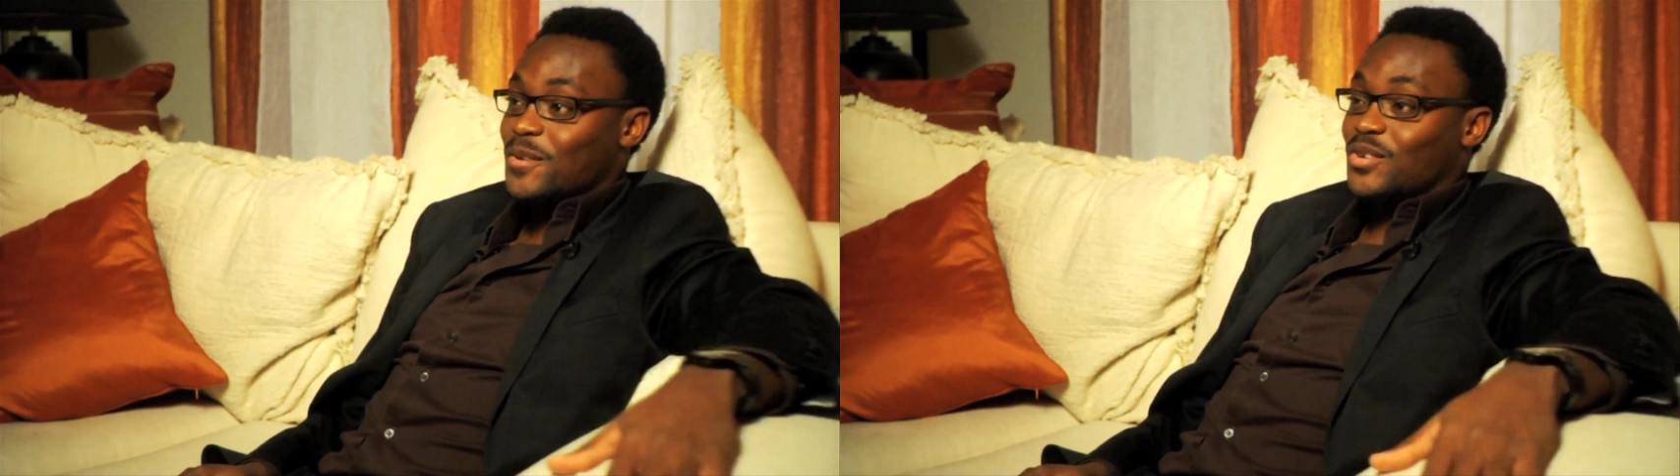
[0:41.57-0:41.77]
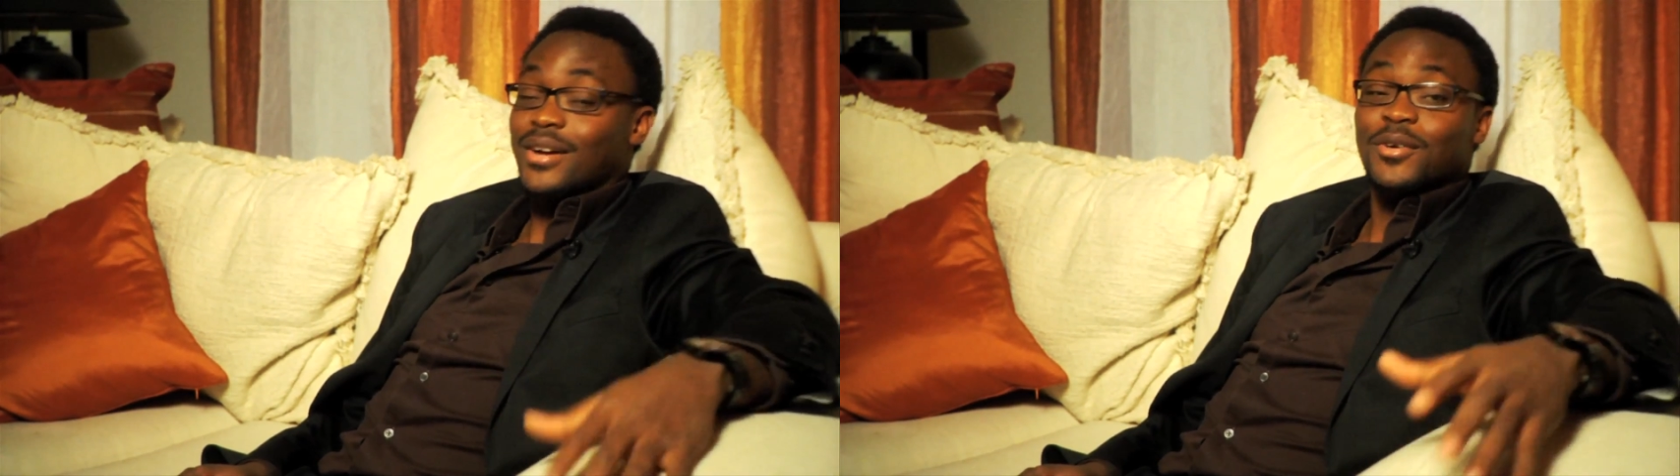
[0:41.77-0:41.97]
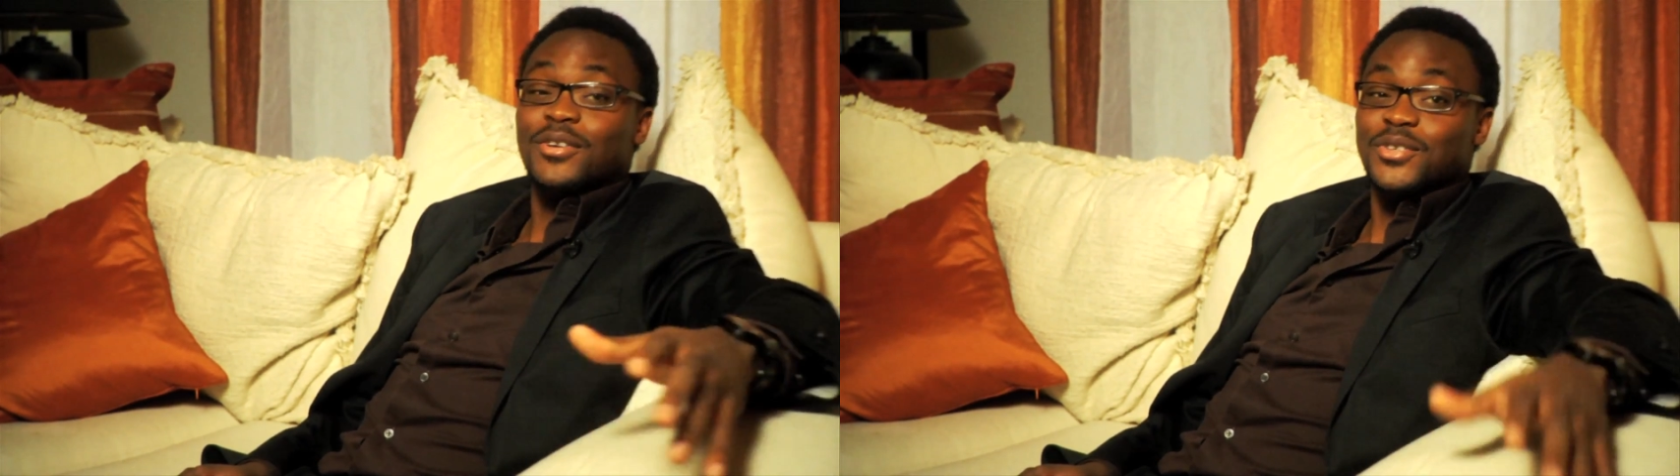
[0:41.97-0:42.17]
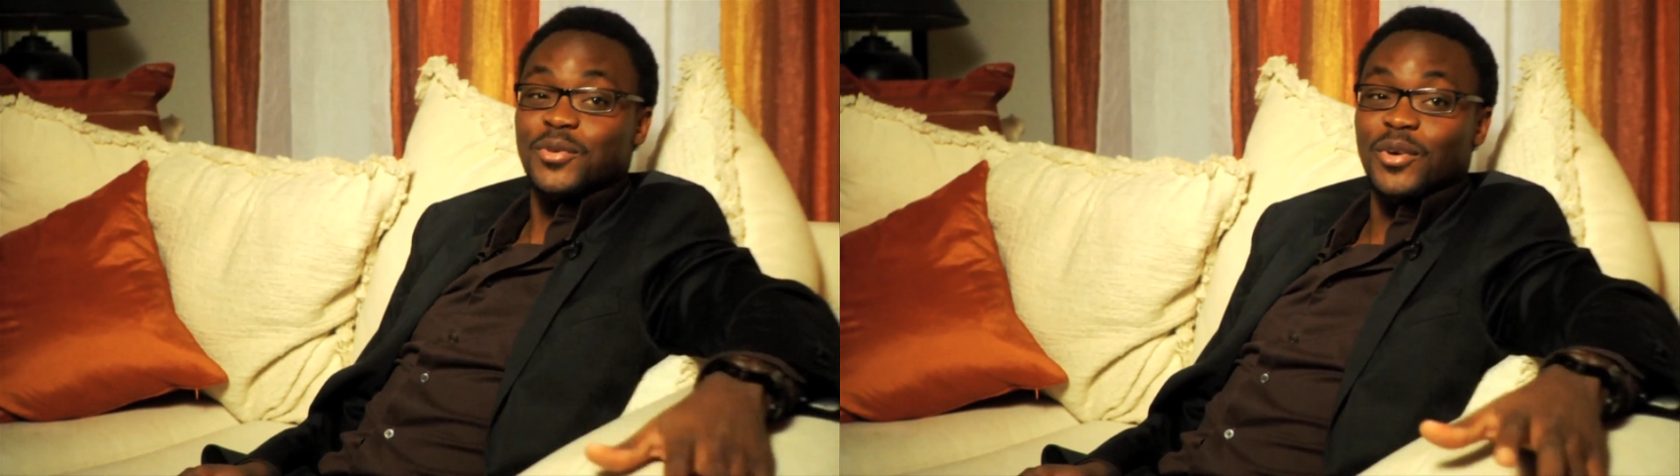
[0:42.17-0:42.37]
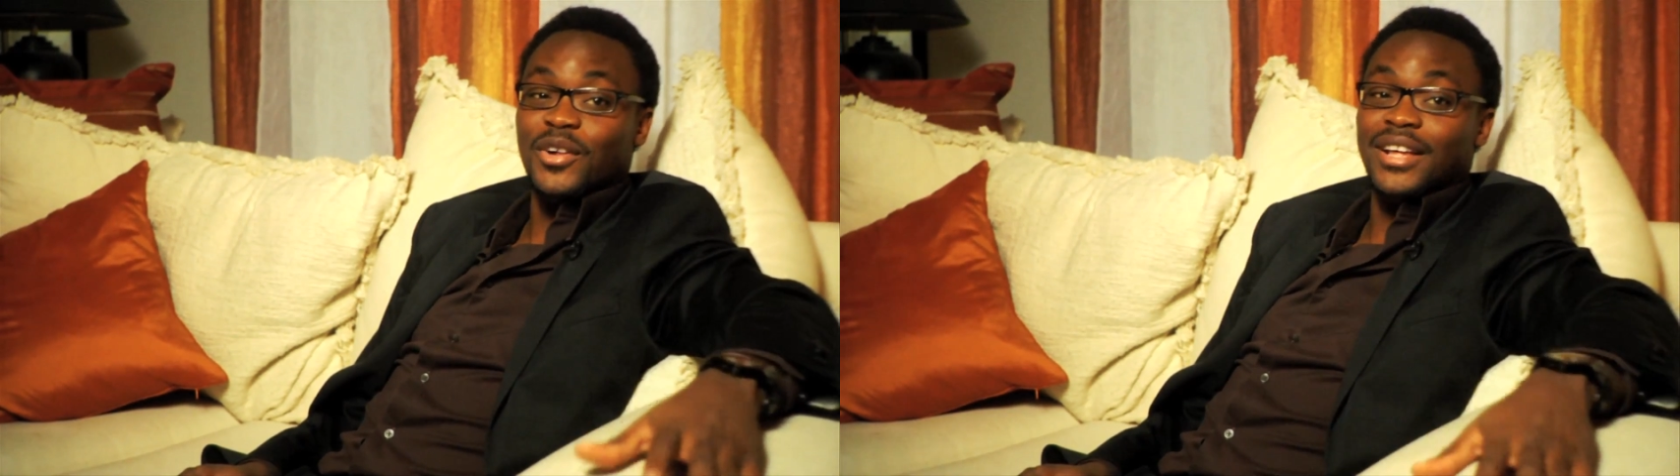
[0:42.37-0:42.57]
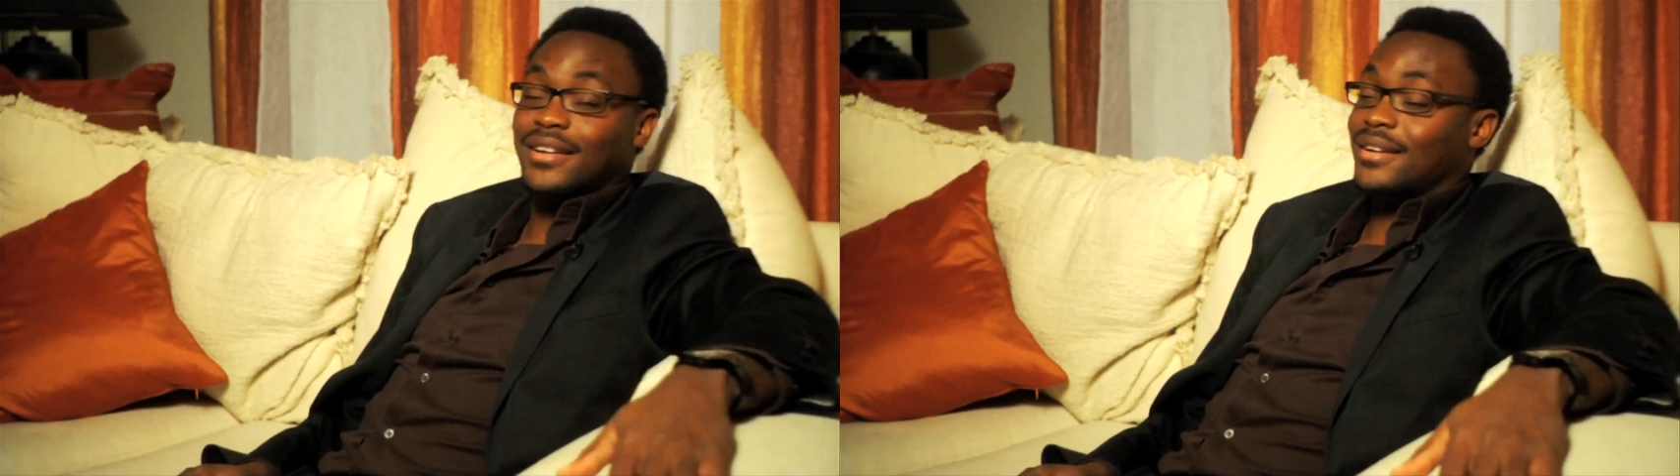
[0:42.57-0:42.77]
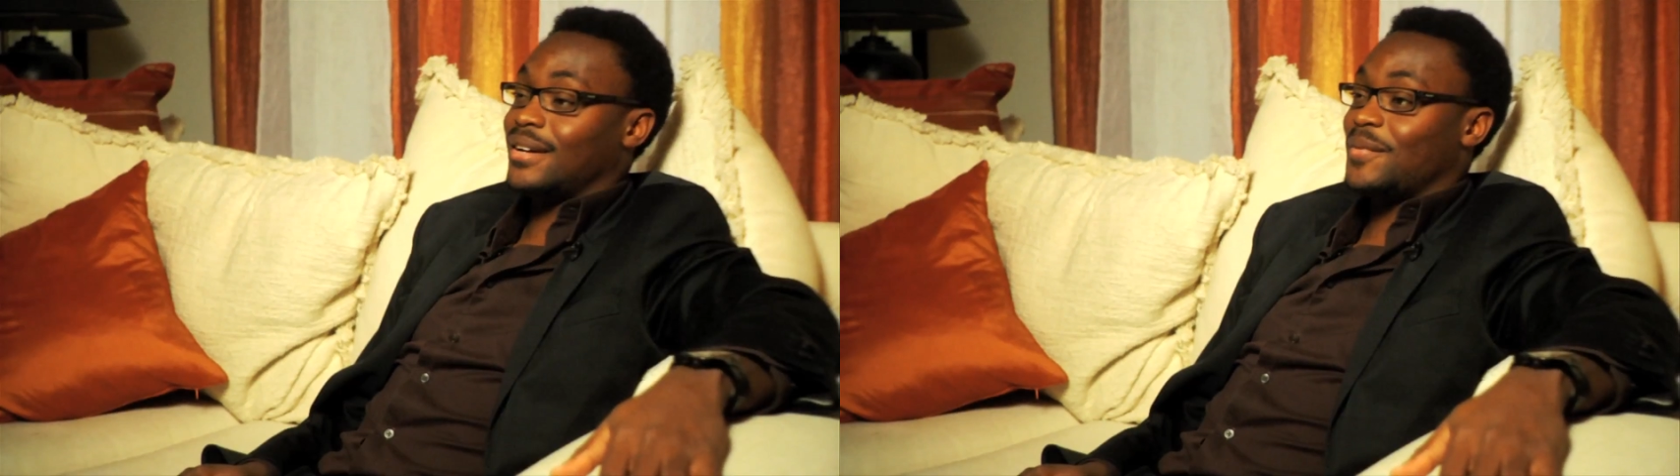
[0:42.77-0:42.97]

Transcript: So I go to school, and